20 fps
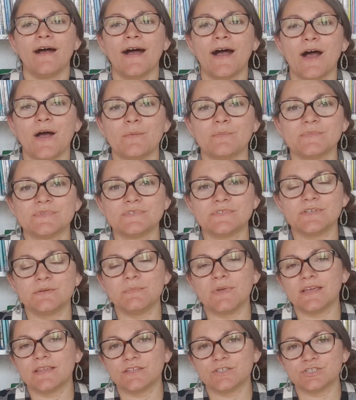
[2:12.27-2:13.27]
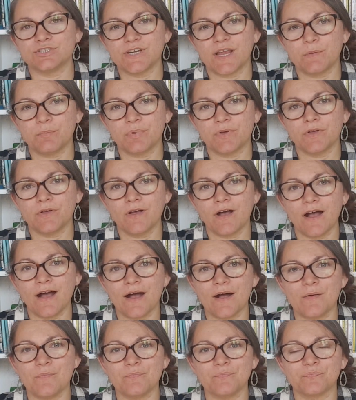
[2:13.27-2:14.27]
um, to make the shape.
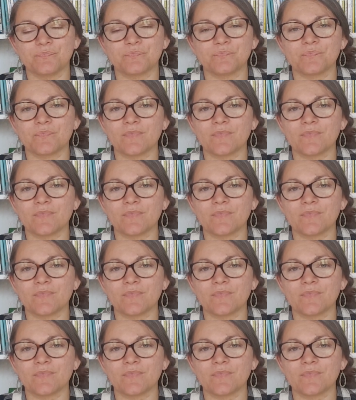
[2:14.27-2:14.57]
Um,